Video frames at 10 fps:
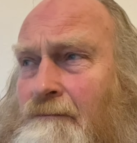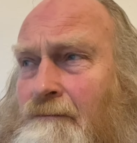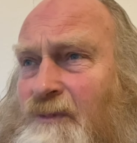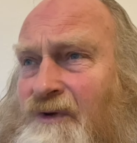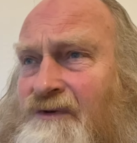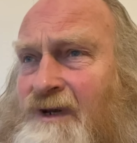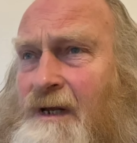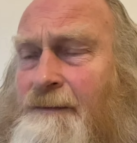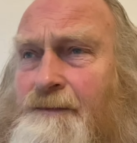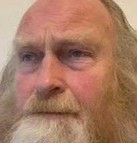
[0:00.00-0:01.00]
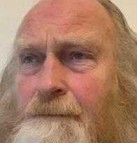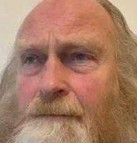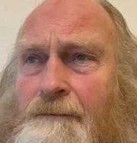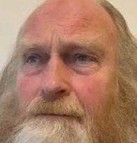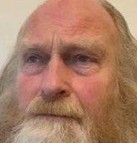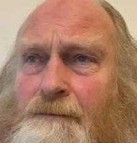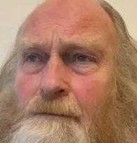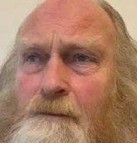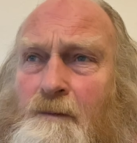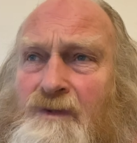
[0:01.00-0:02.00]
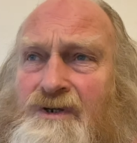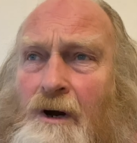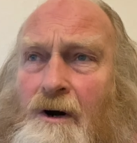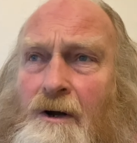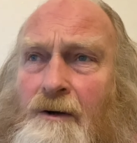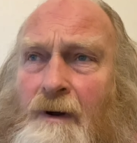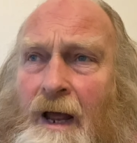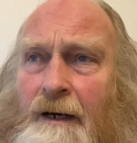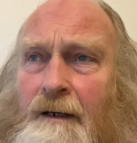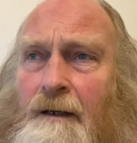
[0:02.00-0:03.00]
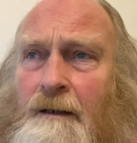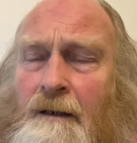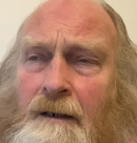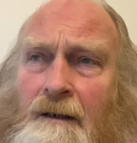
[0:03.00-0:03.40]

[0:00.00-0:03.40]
with deep sorrow and